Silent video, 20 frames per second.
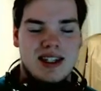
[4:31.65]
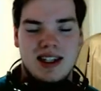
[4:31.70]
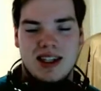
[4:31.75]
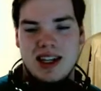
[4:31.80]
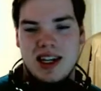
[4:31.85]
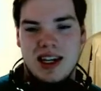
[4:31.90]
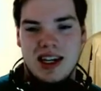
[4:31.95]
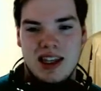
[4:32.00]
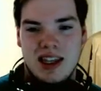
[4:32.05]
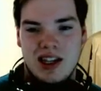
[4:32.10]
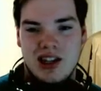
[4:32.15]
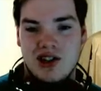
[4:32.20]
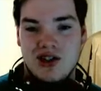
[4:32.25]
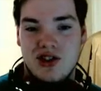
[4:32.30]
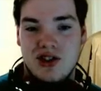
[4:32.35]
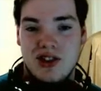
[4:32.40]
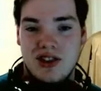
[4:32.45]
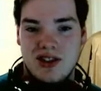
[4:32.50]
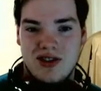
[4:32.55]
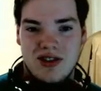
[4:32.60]
like in
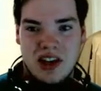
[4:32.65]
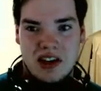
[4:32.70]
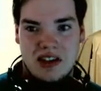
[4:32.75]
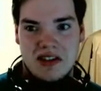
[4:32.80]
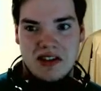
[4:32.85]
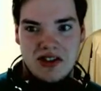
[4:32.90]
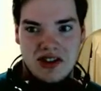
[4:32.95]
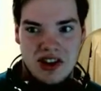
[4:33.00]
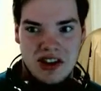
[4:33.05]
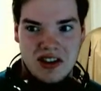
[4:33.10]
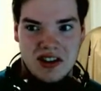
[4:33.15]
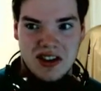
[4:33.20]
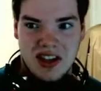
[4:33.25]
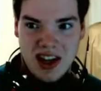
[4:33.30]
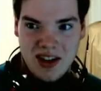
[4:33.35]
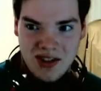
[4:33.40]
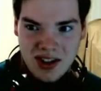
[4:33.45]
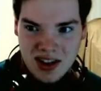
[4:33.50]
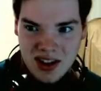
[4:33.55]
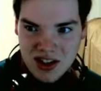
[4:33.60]
the Gen
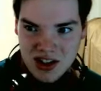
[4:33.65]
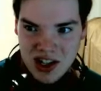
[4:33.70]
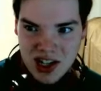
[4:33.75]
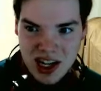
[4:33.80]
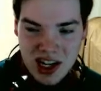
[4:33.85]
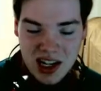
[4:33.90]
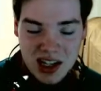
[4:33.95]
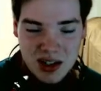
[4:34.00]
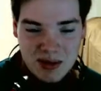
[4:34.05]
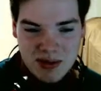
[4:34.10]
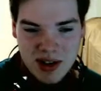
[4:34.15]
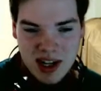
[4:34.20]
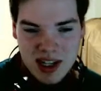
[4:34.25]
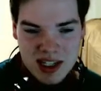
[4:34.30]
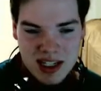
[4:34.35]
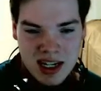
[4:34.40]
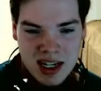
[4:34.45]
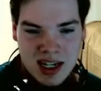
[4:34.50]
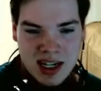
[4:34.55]
7 and Gen 8 sprites.